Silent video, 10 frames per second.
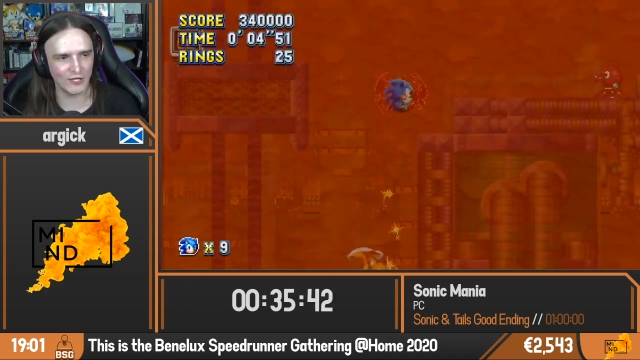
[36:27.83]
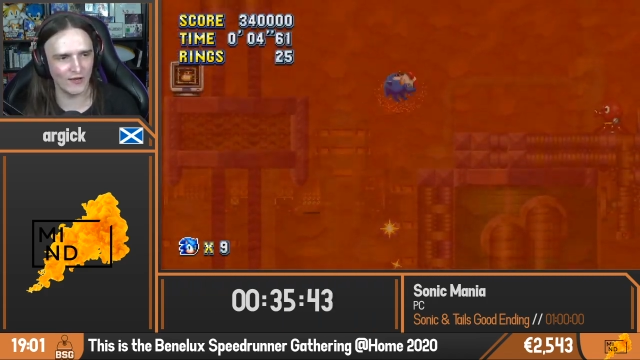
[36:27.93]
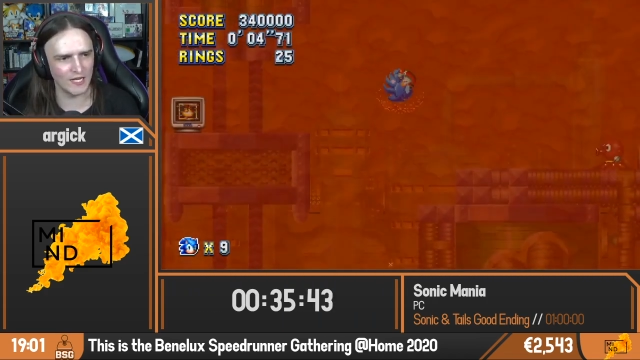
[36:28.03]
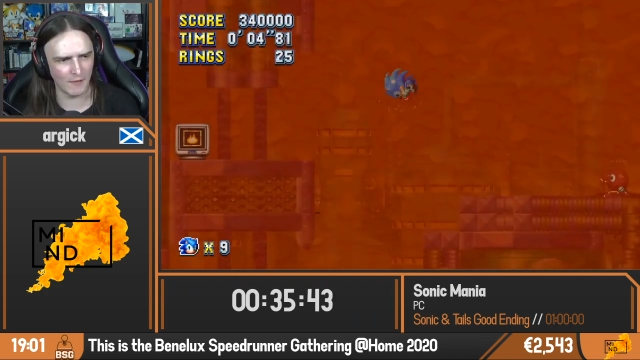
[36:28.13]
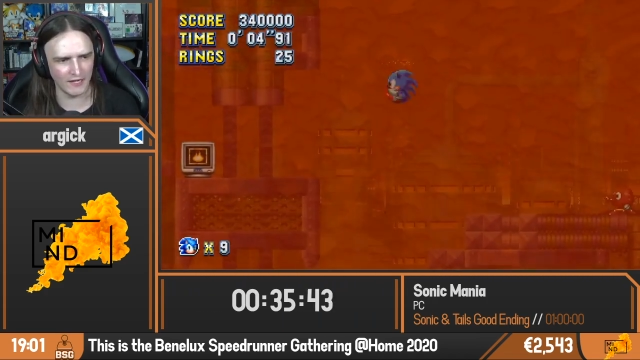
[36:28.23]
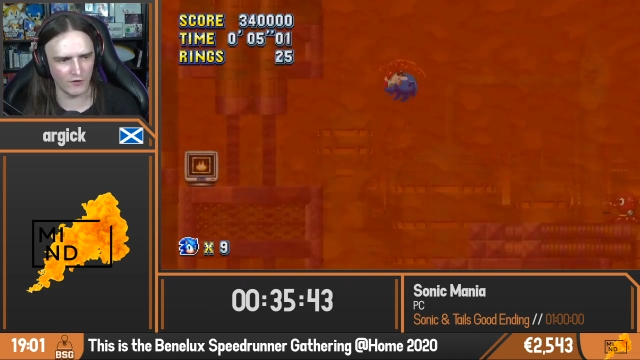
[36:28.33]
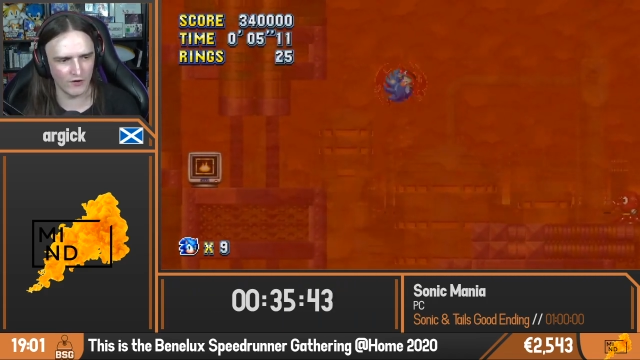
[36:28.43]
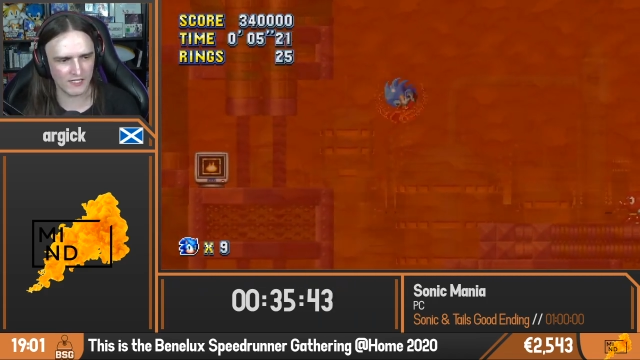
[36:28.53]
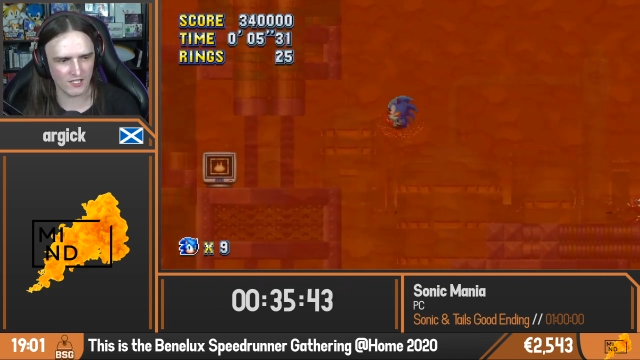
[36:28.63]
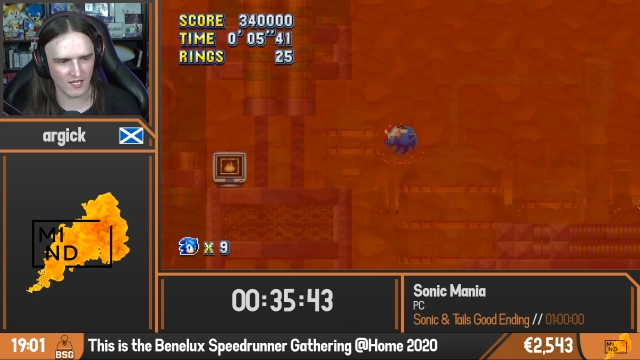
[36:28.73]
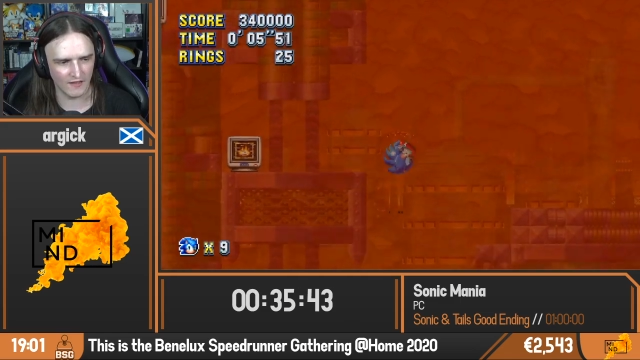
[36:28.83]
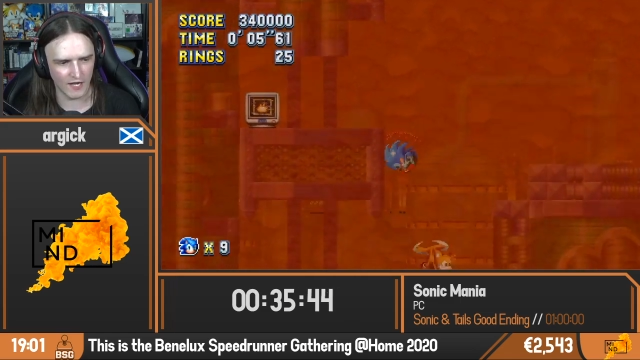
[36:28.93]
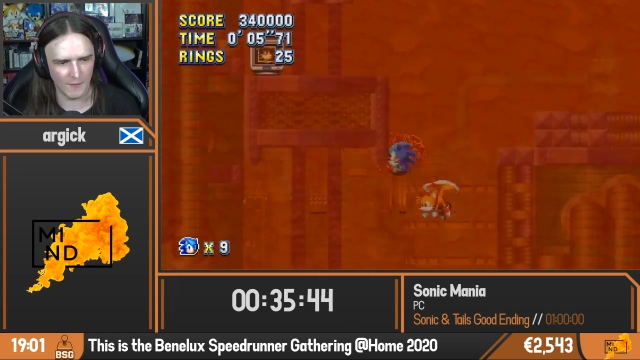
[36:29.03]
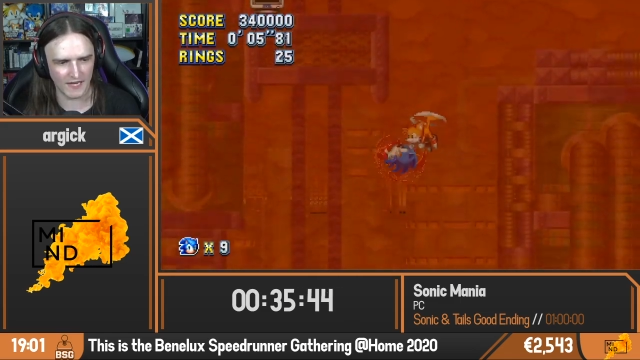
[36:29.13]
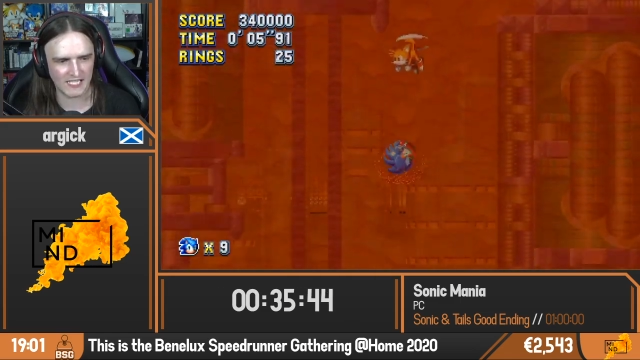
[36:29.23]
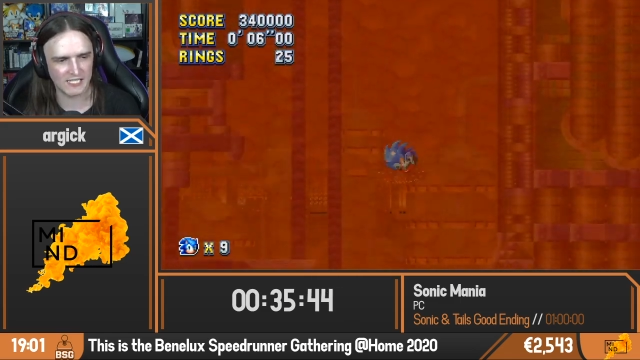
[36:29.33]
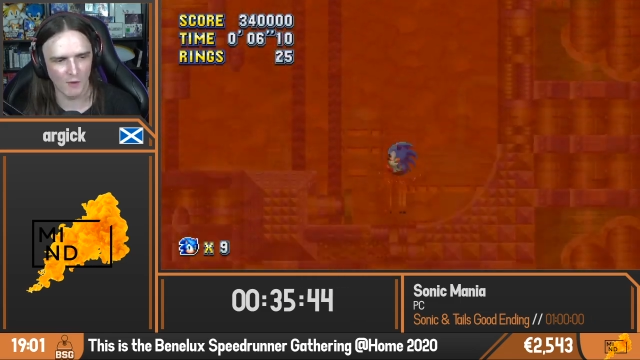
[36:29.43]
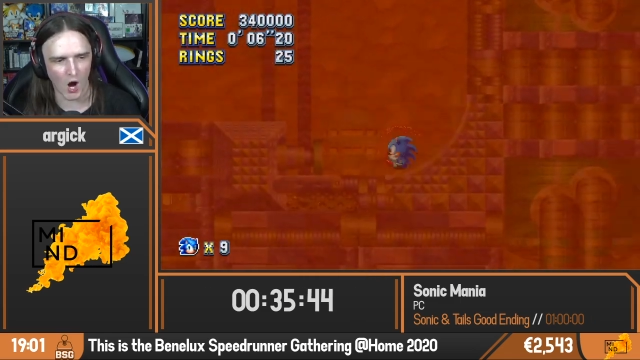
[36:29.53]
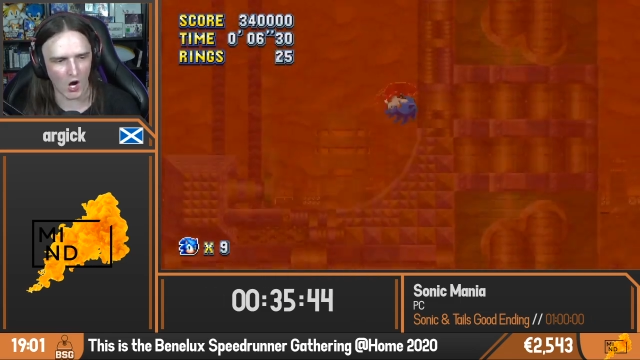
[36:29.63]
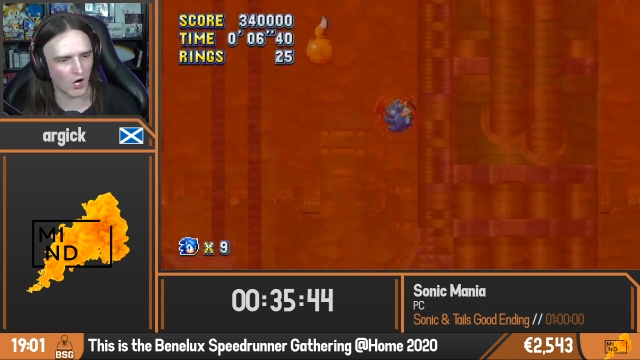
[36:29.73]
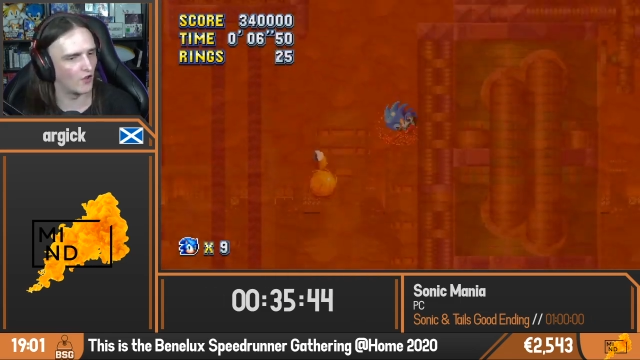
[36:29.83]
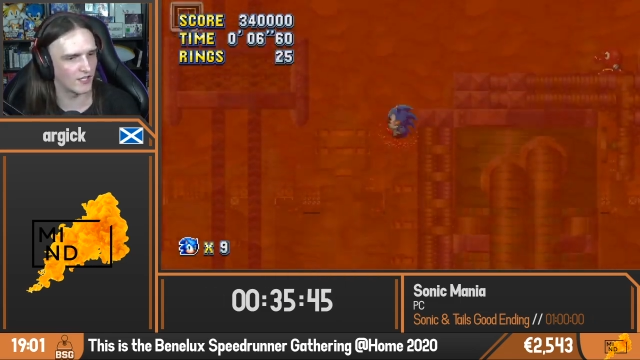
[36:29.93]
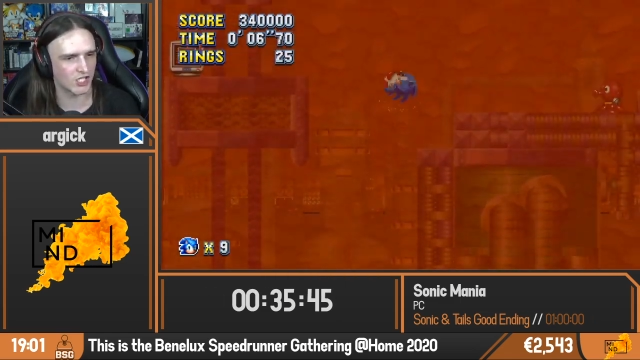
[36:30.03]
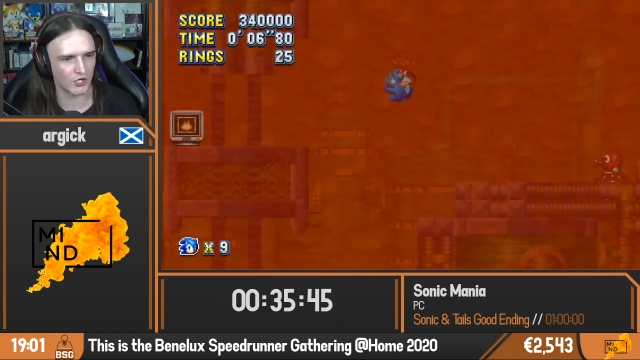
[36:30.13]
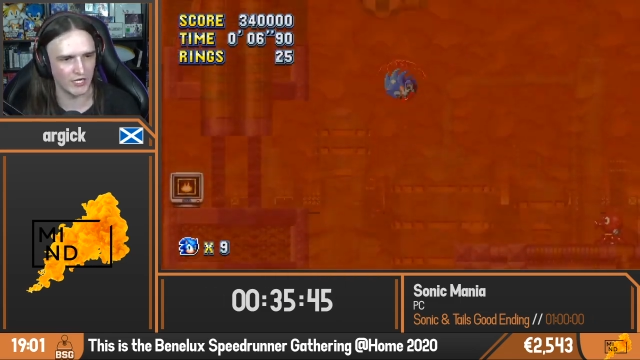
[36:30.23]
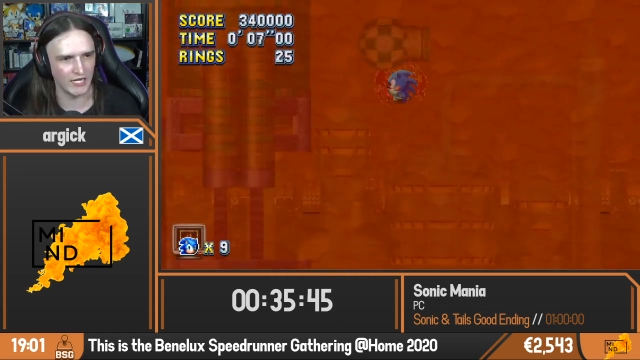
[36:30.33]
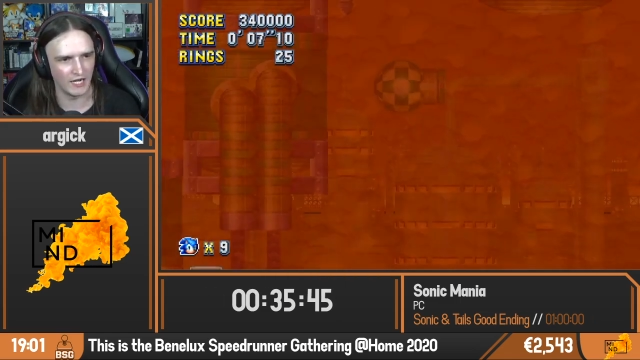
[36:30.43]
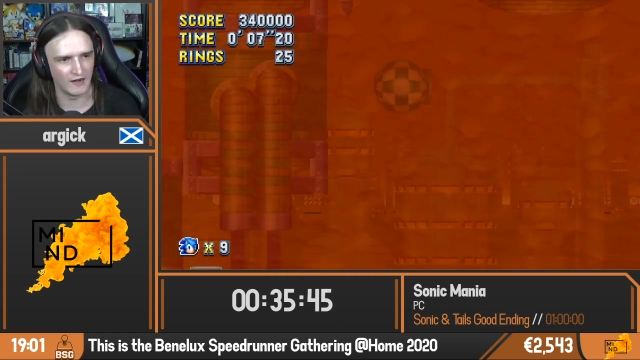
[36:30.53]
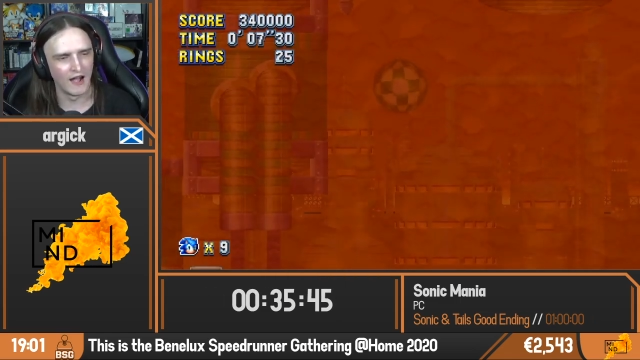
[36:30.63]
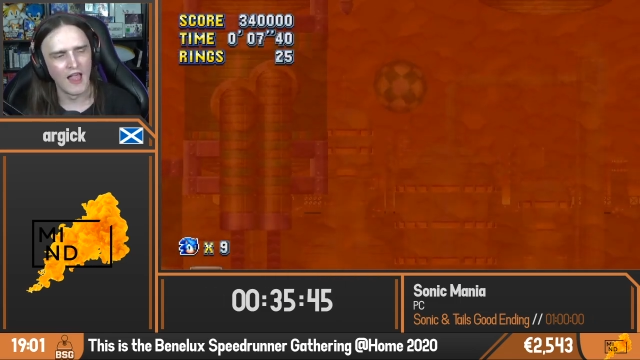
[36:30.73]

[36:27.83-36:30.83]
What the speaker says: and you might notice there's a little bit of smog on the screen here.